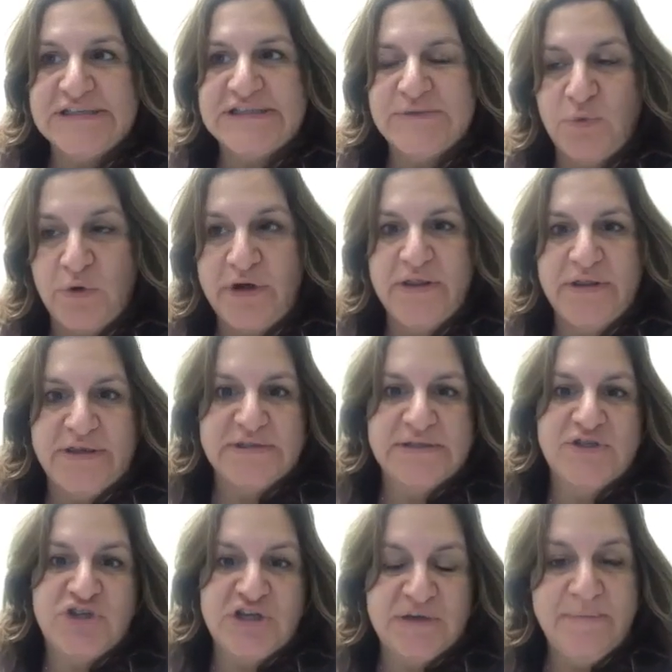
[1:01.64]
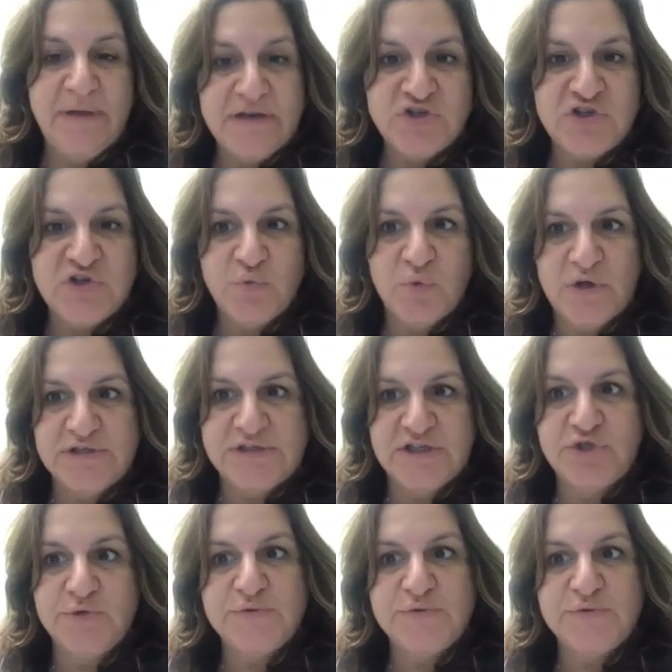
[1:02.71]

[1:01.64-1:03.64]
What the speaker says: one of the things that she had mentioned was that she